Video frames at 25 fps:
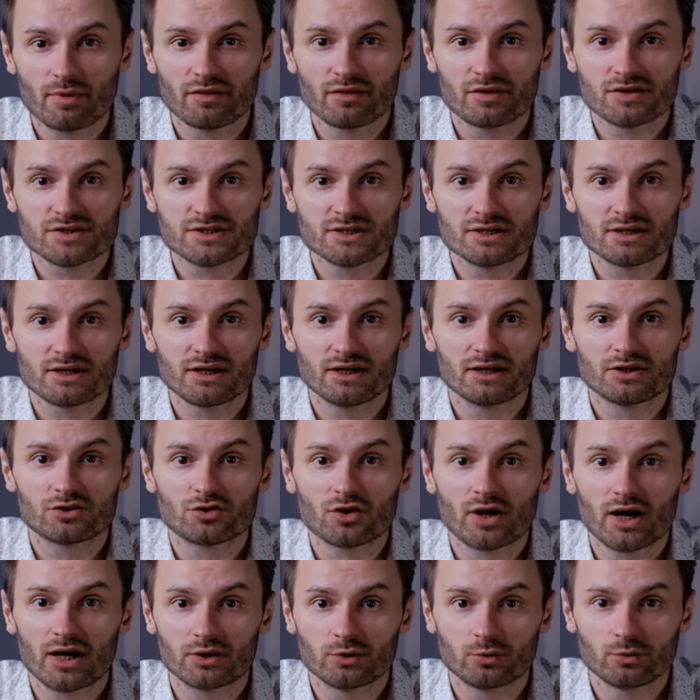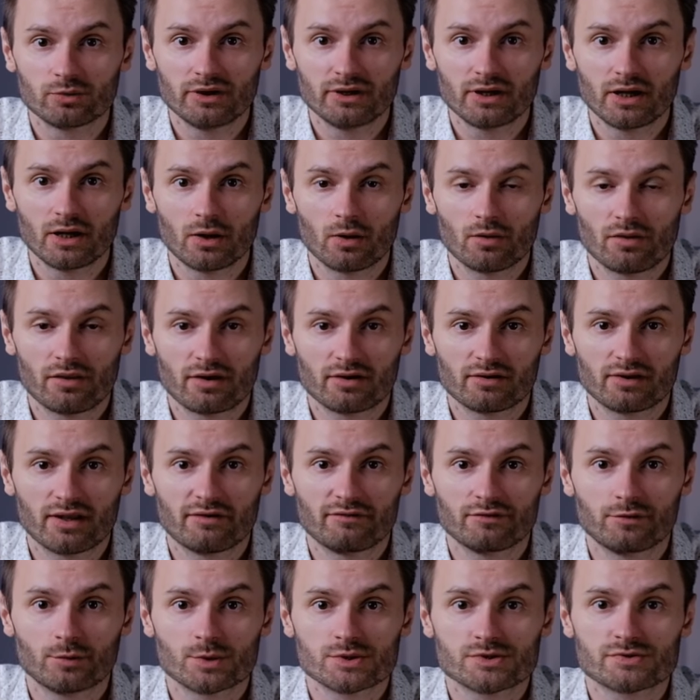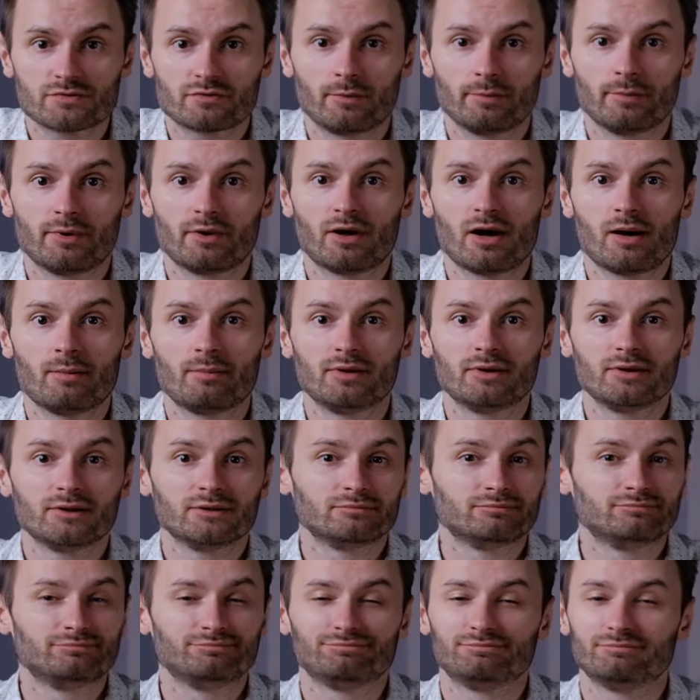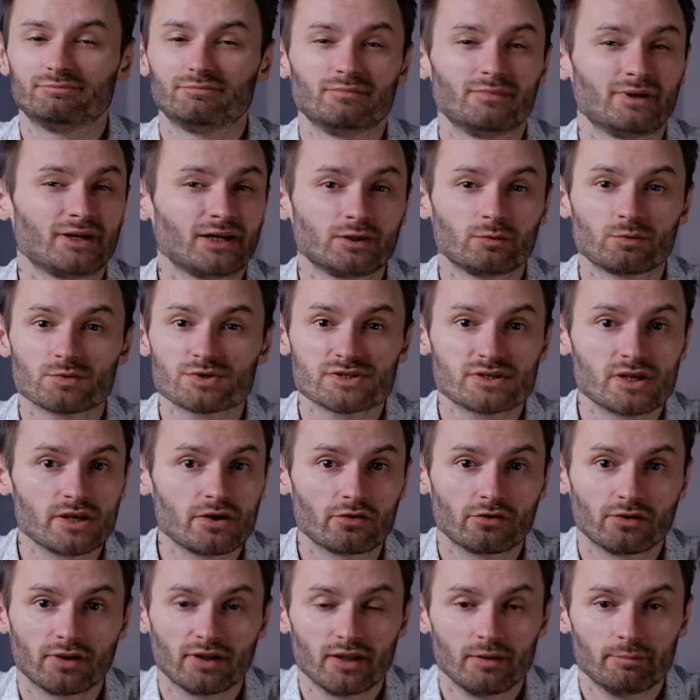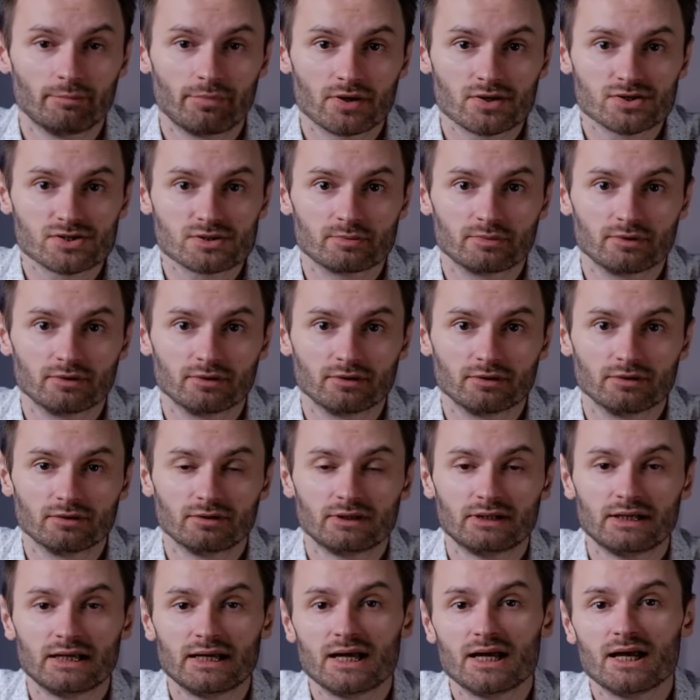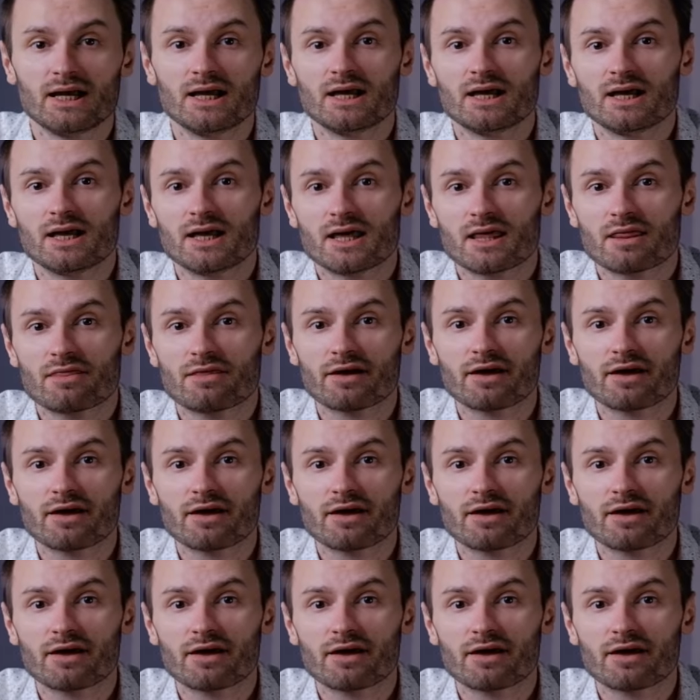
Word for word: in the city tried to dig out their loved ones from the rubble, but it was nearly impossible. The